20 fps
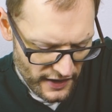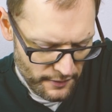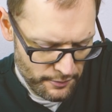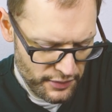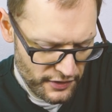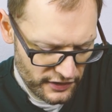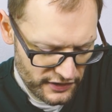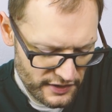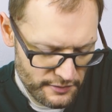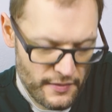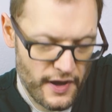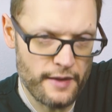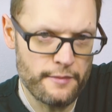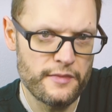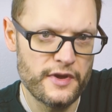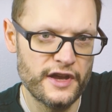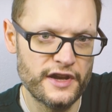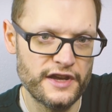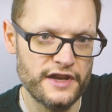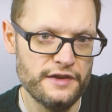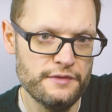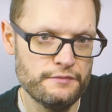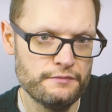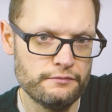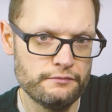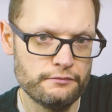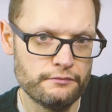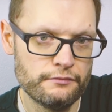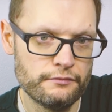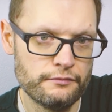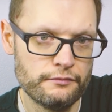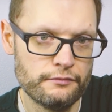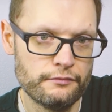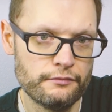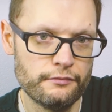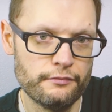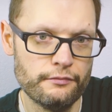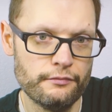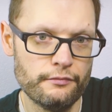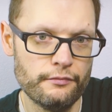like building my MIDI
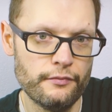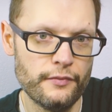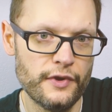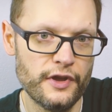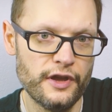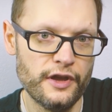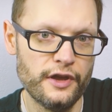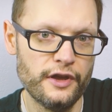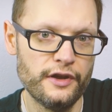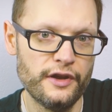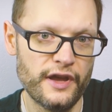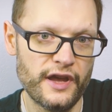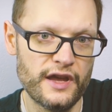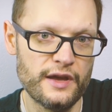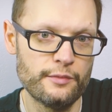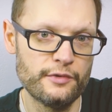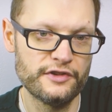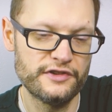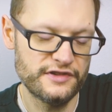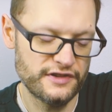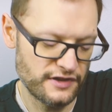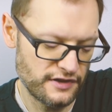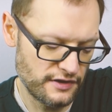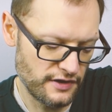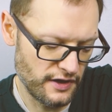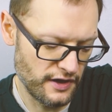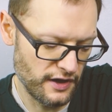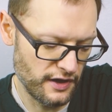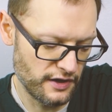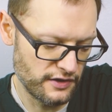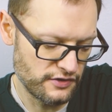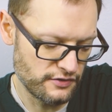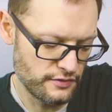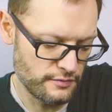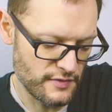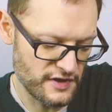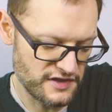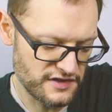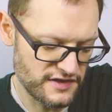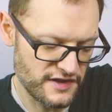in Ableton and
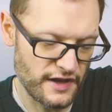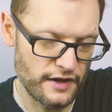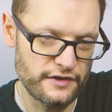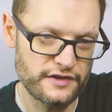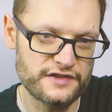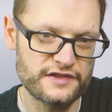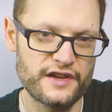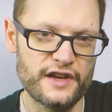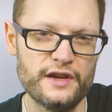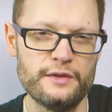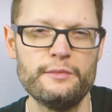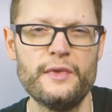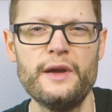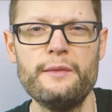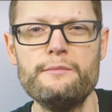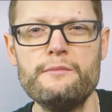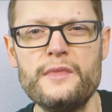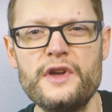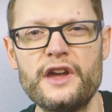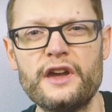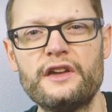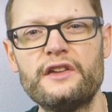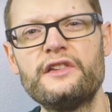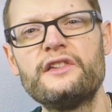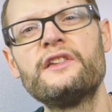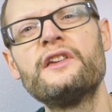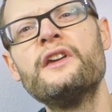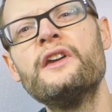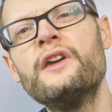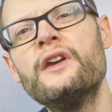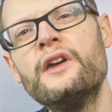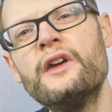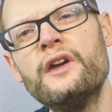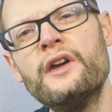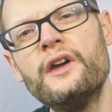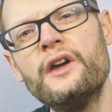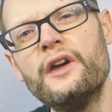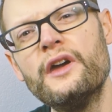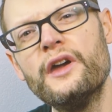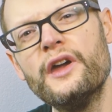doing my sound design and my mix
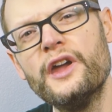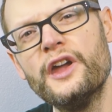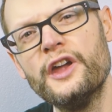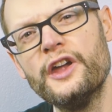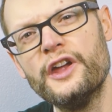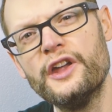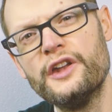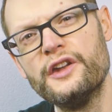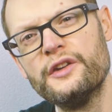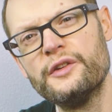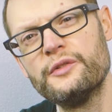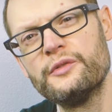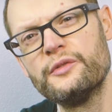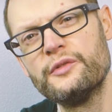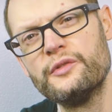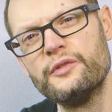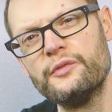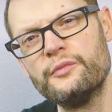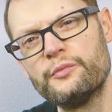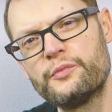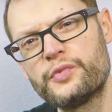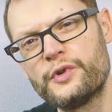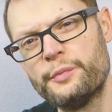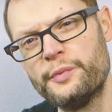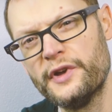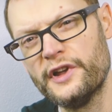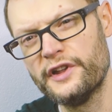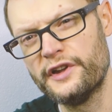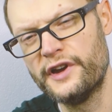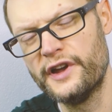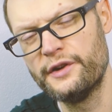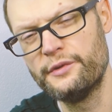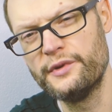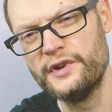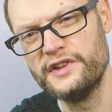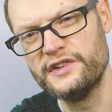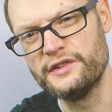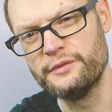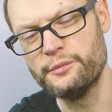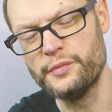in Propellerhead
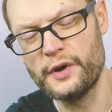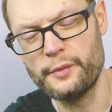Reason.